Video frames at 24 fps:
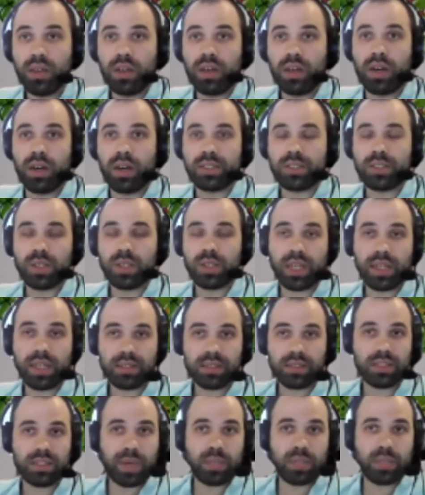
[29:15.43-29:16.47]
So I guess
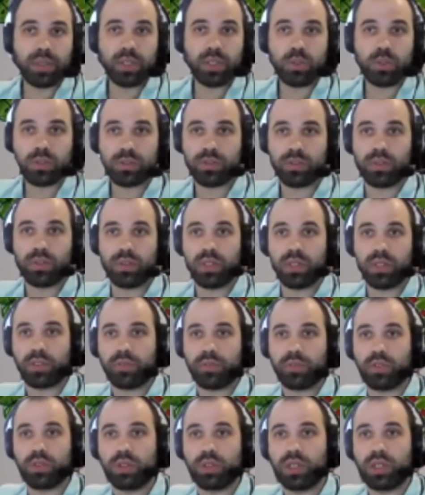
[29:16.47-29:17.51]
it might be useful like
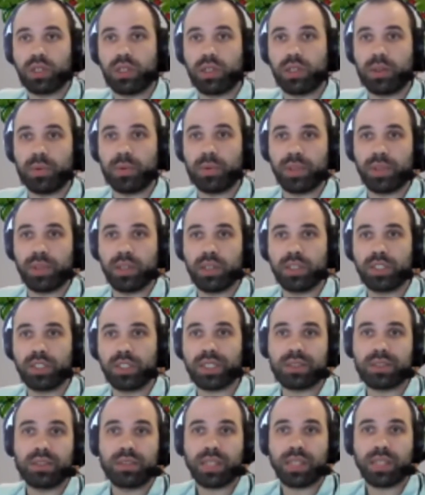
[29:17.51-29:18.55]
for
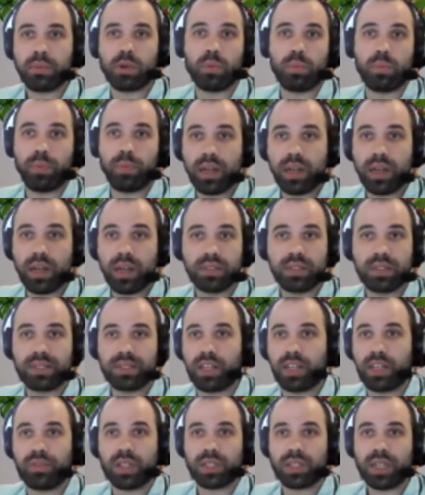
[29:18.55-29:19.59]
just-in-time compilers,
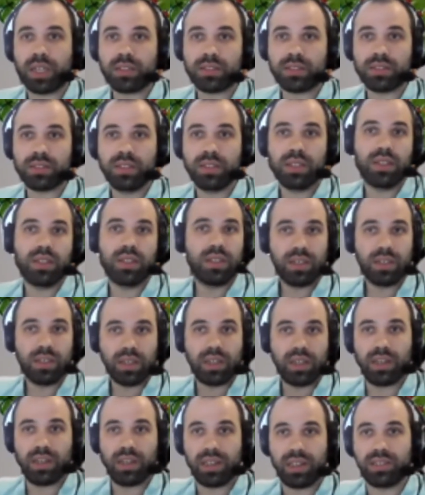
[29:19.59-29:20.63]
stuff like that.
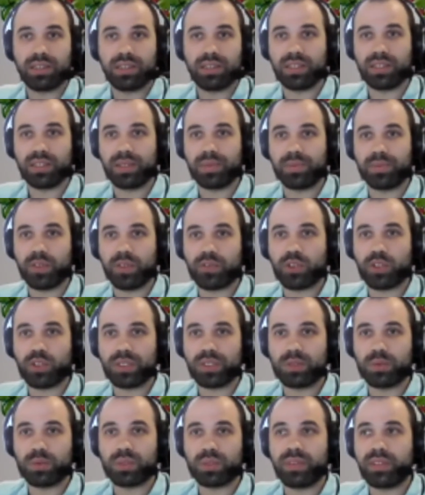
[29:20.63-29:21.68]
And of course,
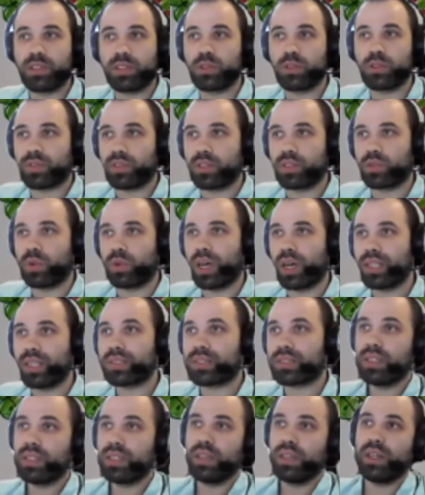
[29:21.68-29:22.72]
it was very useful to
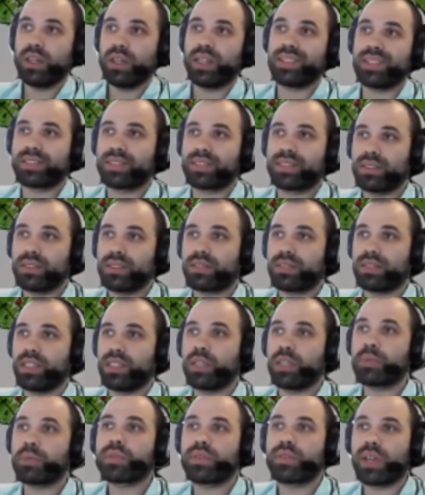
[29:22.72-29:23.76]
us. And since
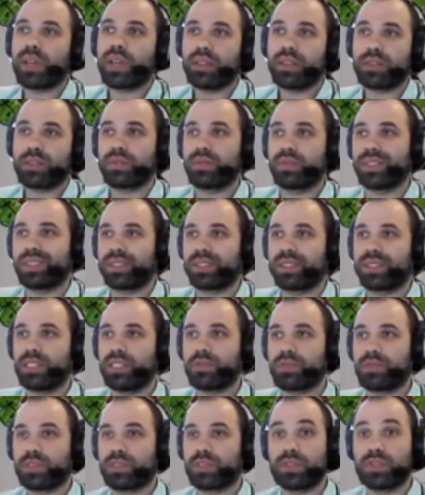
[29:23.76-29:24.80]
heap create
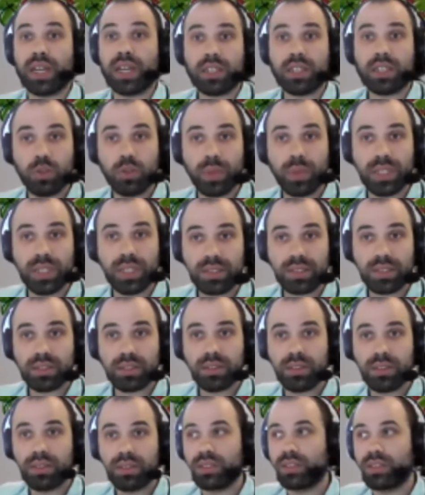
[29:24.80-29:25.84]
receives 3 arguments,
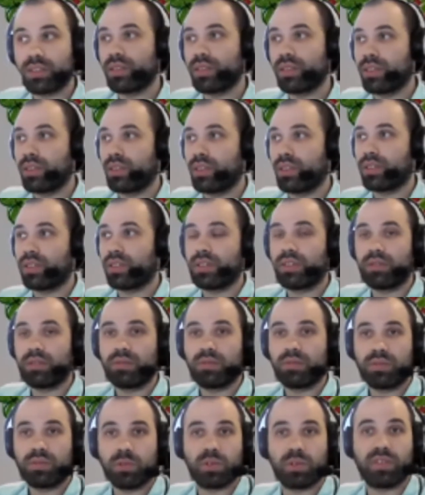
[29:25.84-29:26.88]

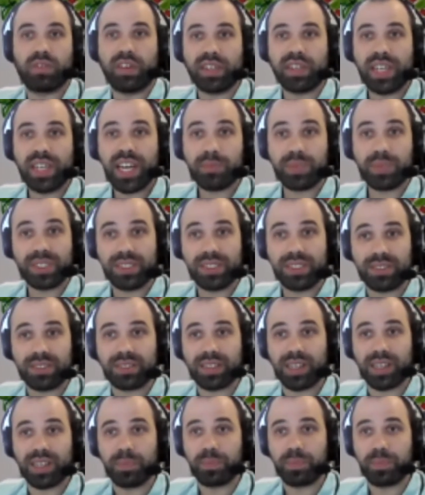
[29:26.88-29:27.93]
we were very happy this time.